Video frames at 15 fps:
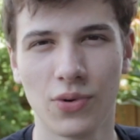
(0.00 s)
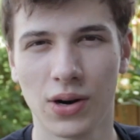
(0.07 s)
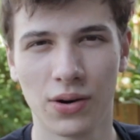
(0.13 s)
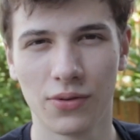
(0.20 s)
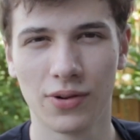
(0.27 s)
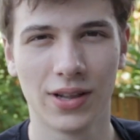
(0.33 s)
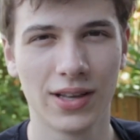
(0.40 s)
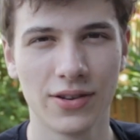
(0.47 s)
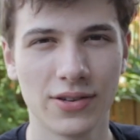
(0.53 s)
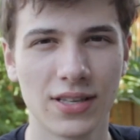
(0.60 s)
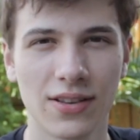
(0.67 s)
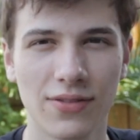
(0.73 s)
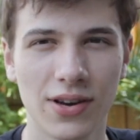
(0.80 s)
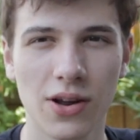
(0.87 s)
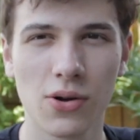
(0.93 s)
wouldn't really use
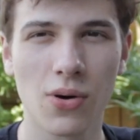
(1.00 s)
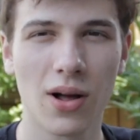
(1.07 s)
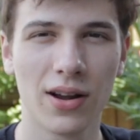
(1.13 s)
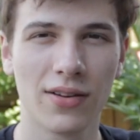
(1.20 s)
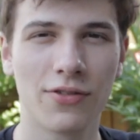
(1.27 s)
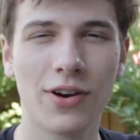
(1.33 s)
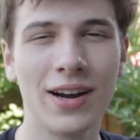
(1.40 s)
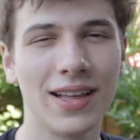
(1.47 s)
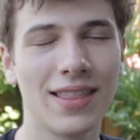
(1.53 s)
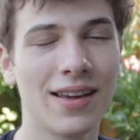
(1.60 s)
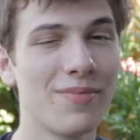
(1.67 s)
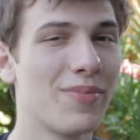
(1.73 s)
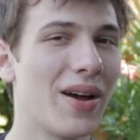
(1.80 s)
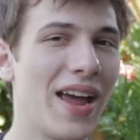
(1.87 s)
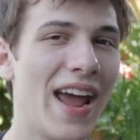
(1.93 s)
the video quality for
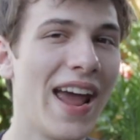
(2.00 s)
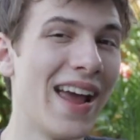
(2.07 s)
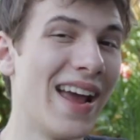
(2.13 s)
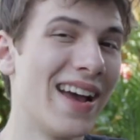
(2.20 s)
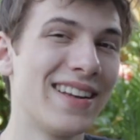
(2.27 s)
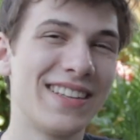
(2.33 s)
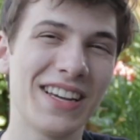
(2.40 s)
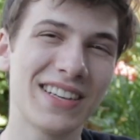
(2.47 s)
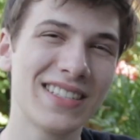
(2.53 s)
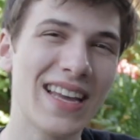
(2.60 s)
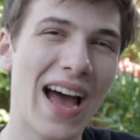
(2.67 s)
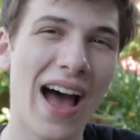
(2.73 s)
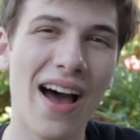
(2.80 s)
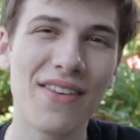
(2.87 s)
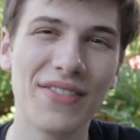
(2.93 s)
anything, but hey, it does
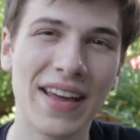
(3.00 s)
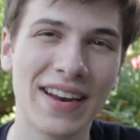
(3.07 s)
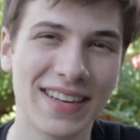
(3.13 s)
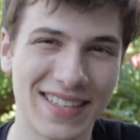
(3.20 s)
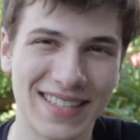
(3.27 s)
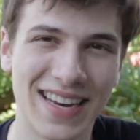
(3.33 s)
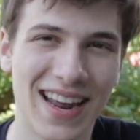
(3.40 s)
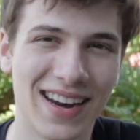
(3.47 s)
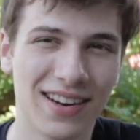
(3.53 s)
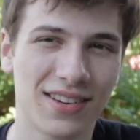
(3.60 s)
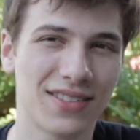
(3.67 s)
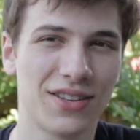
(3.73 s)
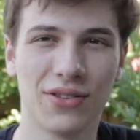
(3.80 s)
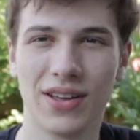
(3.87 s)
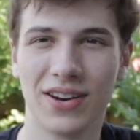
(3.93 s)
have an aesthetic,
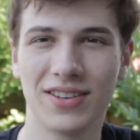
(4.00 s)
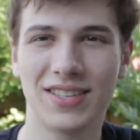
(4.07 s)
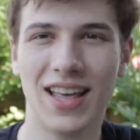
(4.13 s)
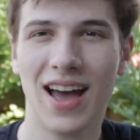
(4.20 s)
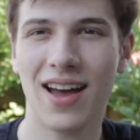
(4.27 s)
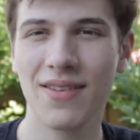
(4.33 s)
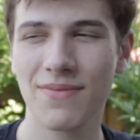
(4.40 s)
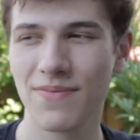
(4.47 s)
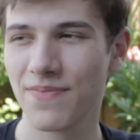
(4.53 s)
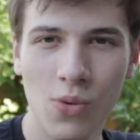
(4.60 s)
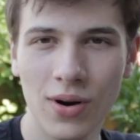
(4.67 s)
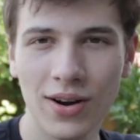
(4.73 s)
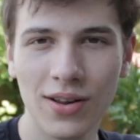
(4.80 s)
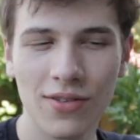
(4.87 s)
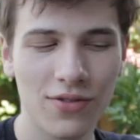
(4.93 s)
so there's that.
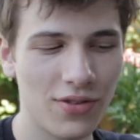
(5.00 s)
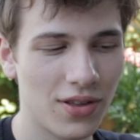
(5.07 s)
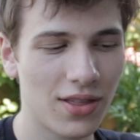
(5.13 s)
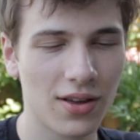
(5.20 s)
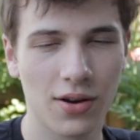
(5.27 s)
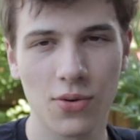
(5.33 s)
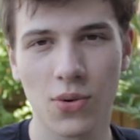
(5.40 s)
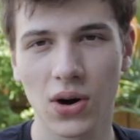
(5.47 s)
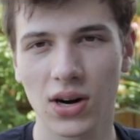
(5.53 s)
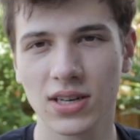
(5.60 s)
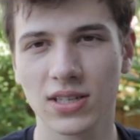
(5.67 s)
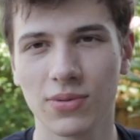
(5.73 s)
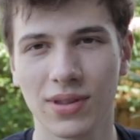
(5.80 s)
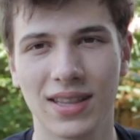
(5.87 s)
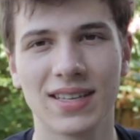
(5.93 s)
One of the
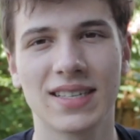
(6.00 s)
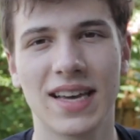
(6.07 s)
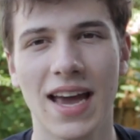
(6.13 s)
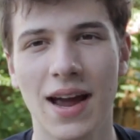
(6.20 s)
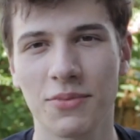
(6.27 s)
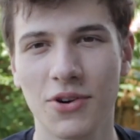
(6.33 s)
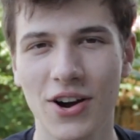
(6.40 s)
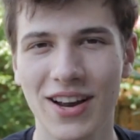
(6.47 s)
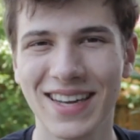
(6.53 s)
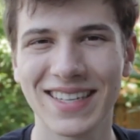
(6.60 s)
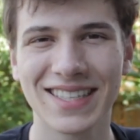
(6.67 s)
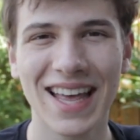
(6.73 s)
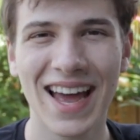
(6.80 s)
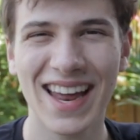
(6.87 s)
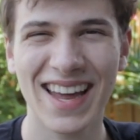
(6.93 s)
quirks with this camera
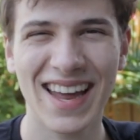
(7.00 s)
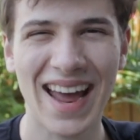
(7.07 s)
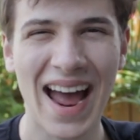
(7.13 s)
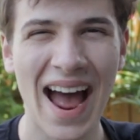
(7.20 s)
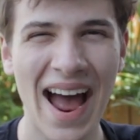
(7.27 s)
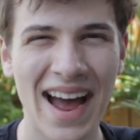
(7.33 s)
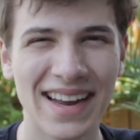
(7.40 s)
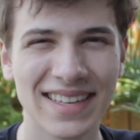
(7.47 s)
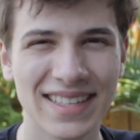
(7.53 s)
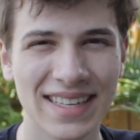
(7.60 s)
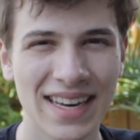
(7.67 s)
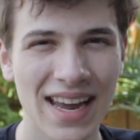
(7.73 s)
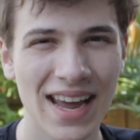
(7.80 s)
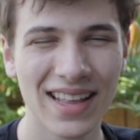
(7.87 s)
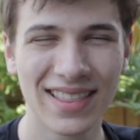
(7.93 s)
is that it
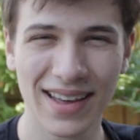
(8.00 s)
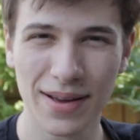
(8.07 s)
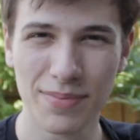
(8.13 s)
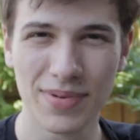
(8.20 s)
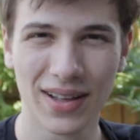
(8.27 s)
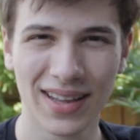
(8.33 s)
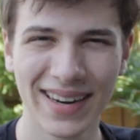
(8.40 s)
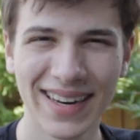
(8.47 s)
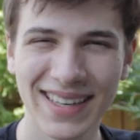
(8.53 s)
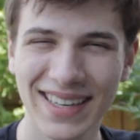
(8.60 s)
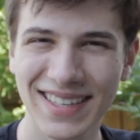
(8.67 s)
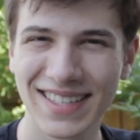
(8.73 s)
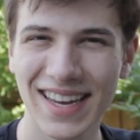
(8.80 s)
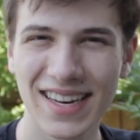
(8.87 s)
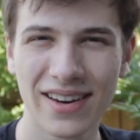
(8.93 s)
has the ability
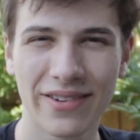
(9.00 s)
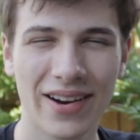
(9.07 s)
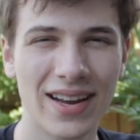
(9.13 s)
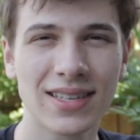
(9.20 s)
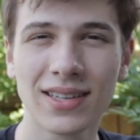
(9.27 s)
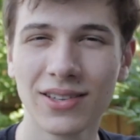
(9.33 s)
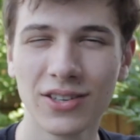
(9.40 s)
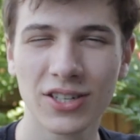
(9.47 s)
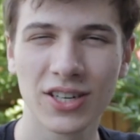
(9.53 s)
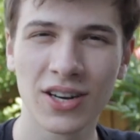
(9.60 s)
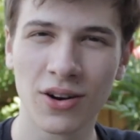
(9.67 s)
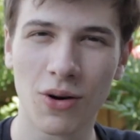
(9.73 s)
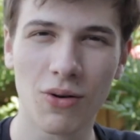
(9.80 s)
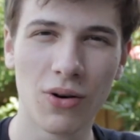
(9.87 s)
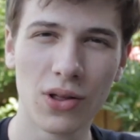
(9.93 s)
to set your
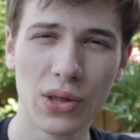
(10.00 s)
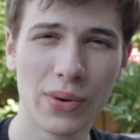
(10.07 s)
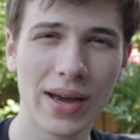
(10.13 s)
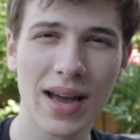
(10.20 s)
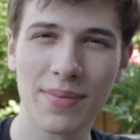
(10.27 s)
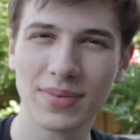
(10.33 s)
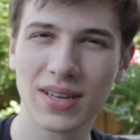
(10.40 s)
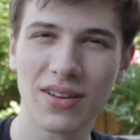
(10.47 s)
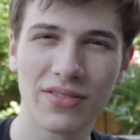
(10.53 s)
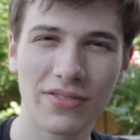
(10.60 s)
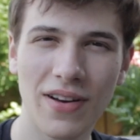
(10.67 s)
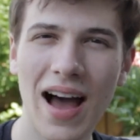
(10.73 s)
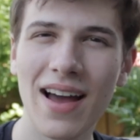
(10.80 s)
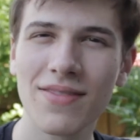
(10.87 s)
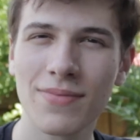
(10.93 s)
resolution all the way up to
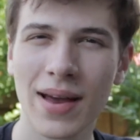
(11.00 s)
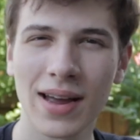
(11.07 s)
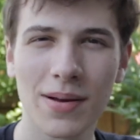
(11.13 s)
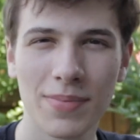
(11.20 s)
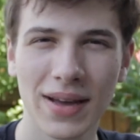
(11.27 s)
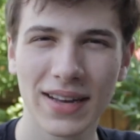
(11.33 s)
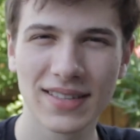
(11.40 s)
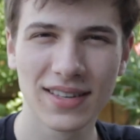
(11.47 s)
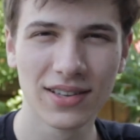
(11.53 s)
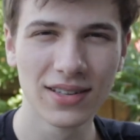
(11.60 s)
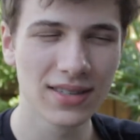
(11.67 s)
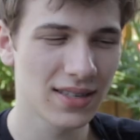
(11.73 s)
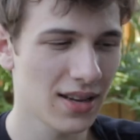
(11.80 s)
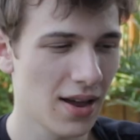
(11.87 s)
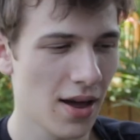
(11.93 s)
5
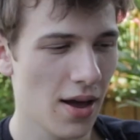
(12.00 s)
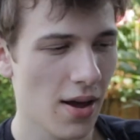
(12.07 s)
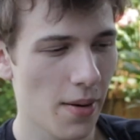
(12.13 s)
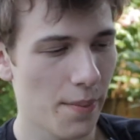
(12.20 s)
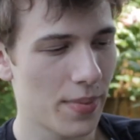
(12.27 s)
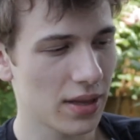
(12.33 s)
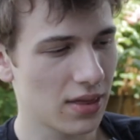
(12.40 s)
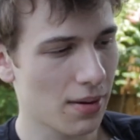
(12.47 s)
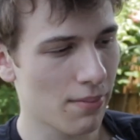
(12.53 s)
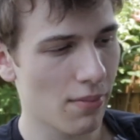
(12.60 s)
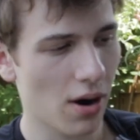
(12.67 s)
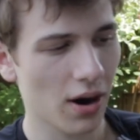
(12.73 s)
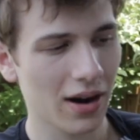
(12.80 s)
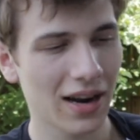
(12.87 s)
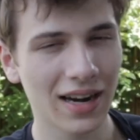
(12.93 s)
megapixels, but the
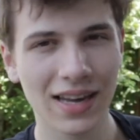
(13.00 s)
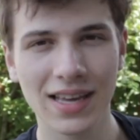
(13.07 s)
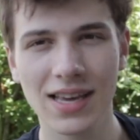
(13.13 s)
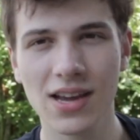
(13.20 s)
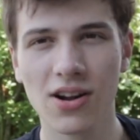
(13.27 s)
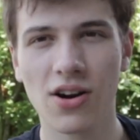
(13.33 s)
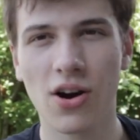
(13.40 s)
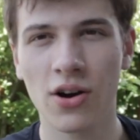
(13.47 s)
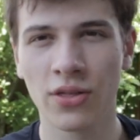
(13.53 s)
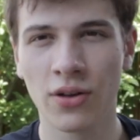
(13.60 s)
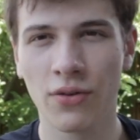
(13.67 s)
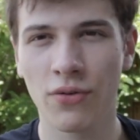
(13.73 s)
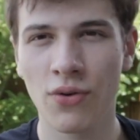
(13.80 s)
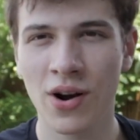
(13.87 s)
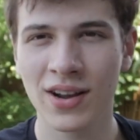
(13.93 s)
marketing here on
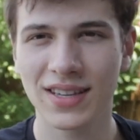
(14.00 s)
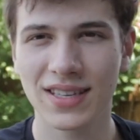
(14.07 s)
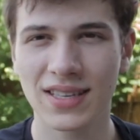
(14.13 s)
the front